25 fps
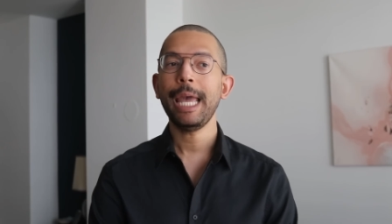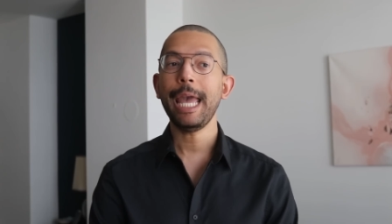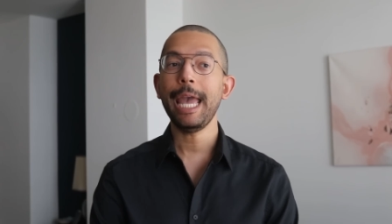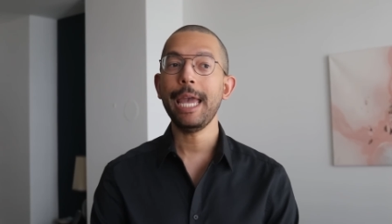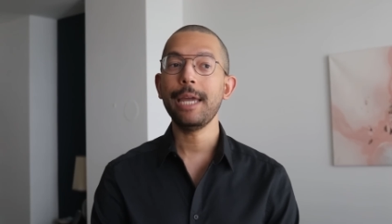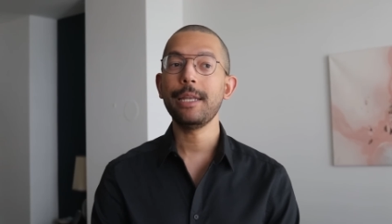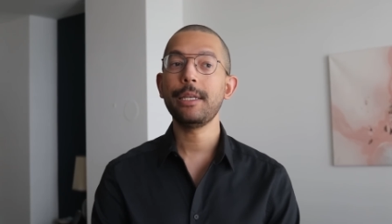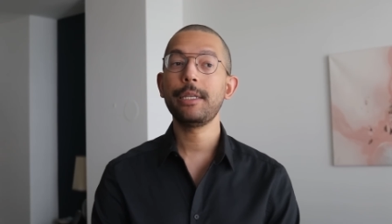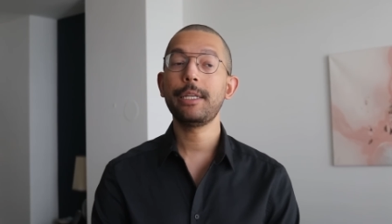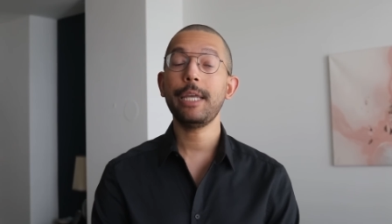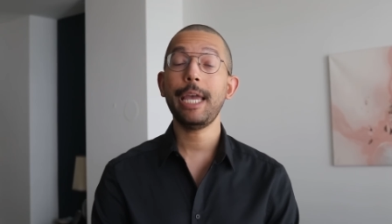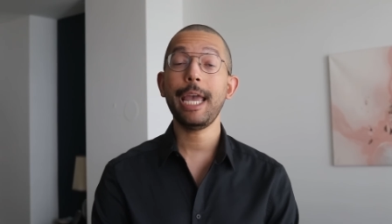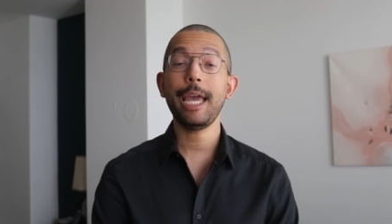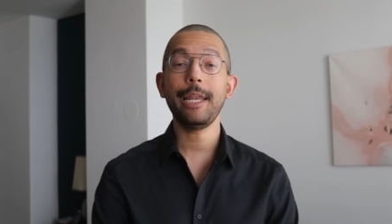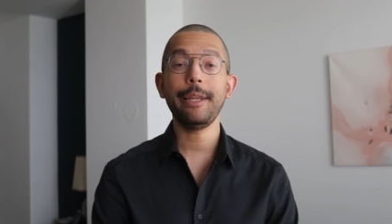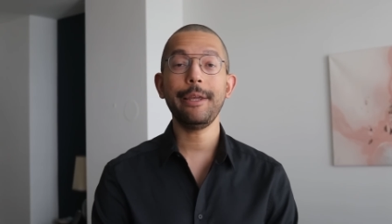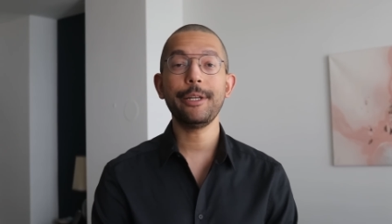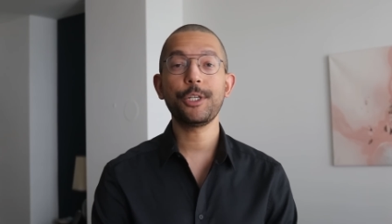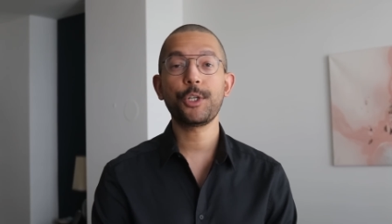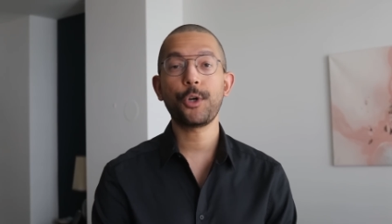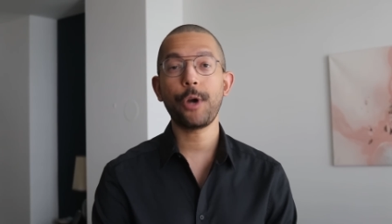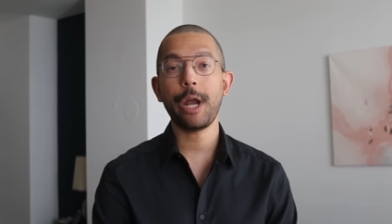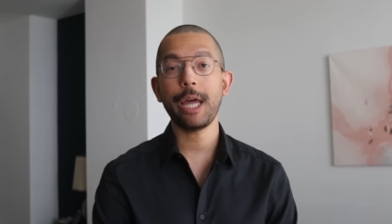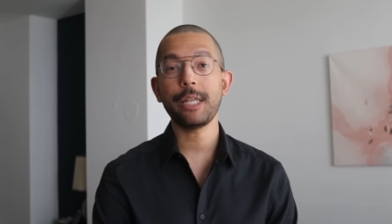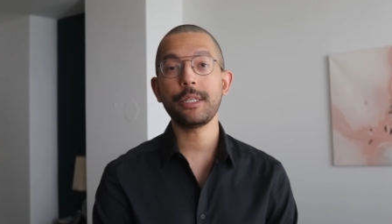end
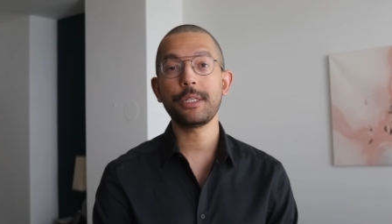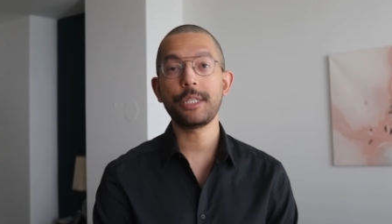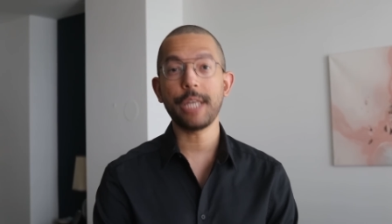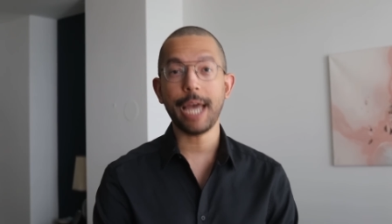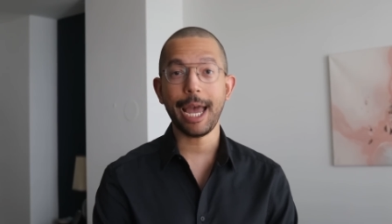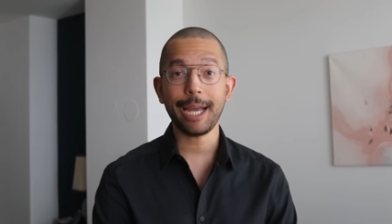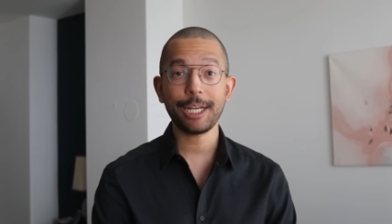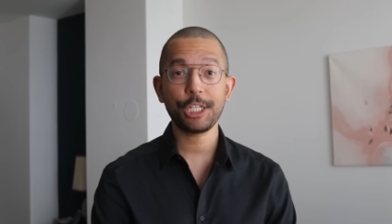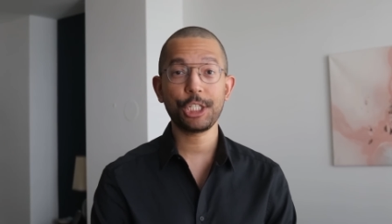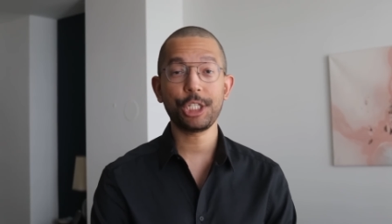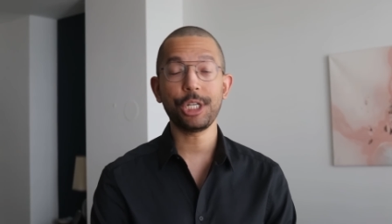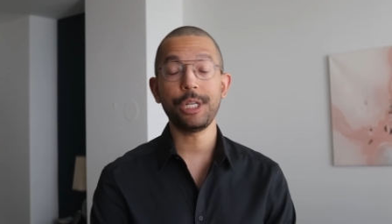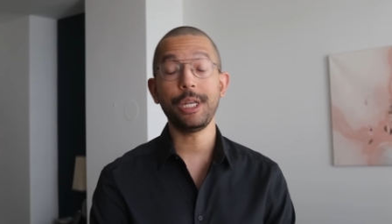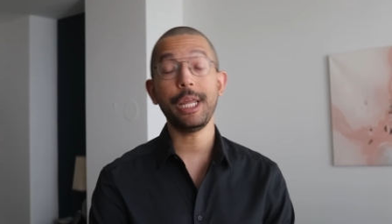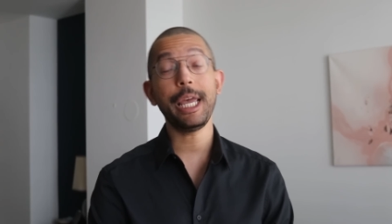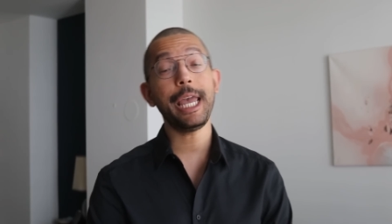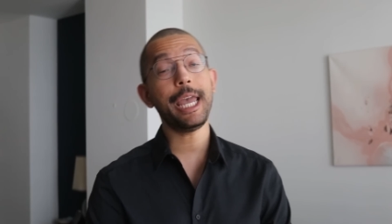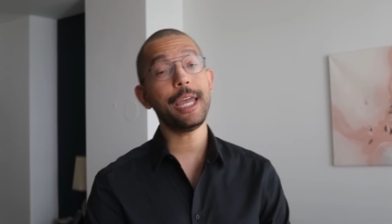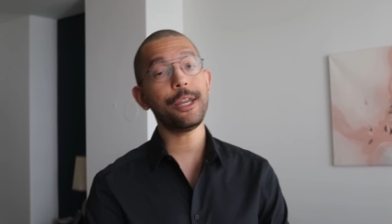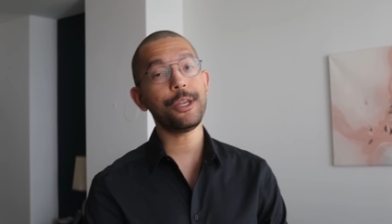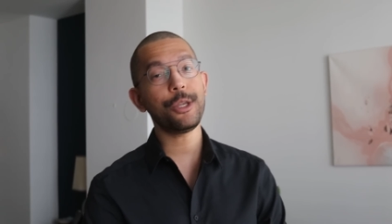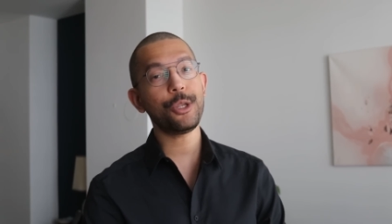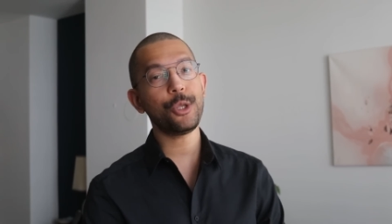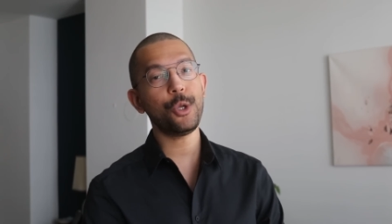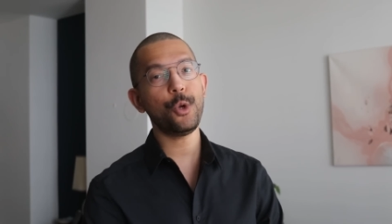any transaction
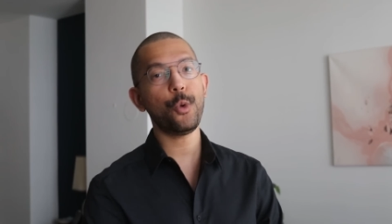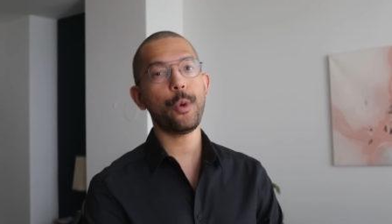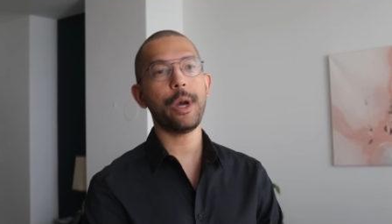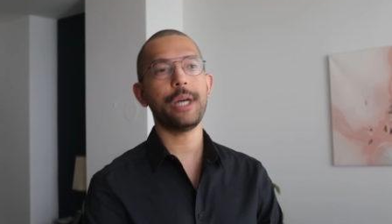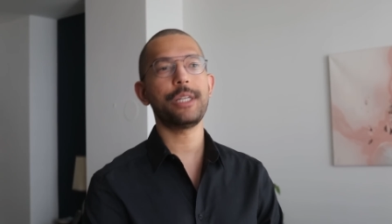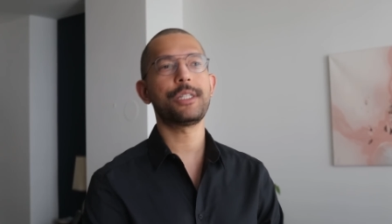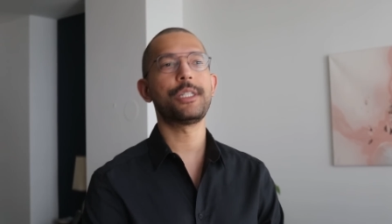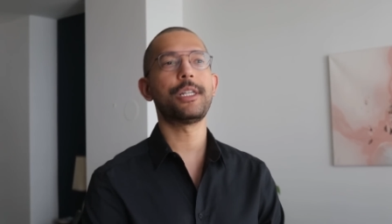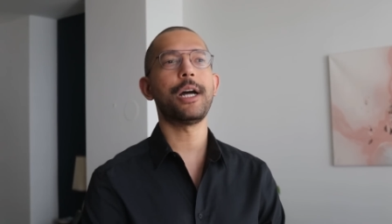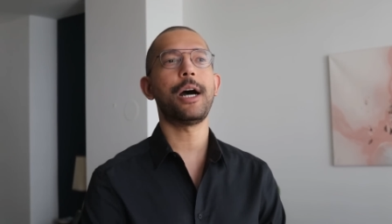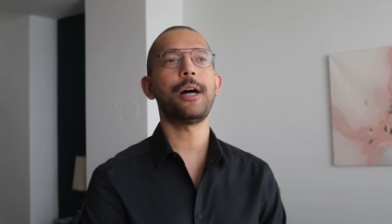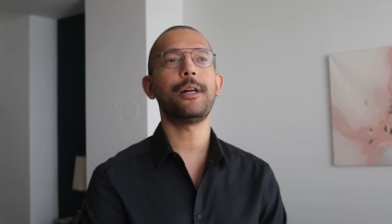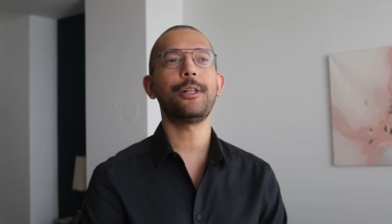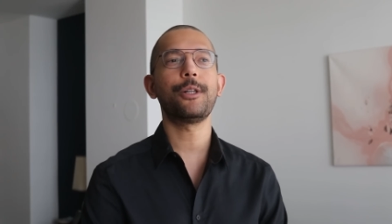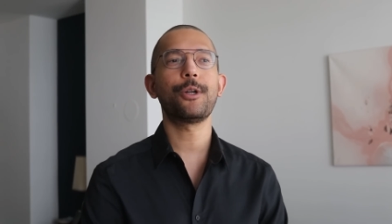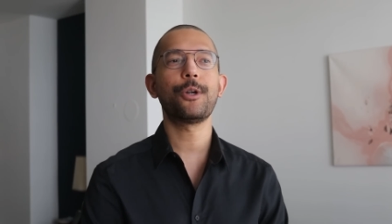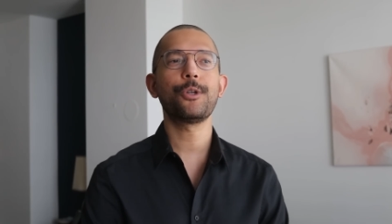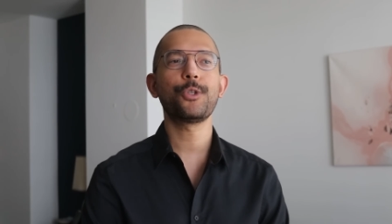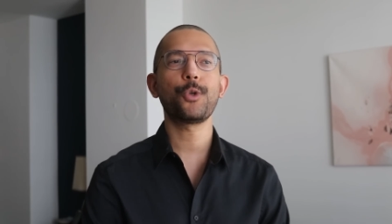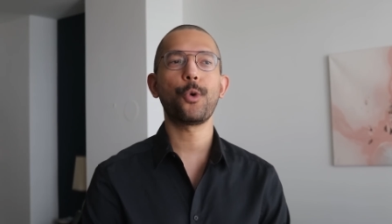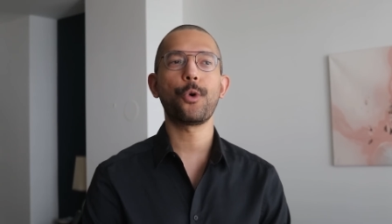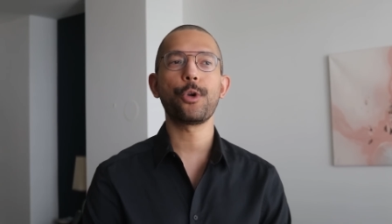in US dollars,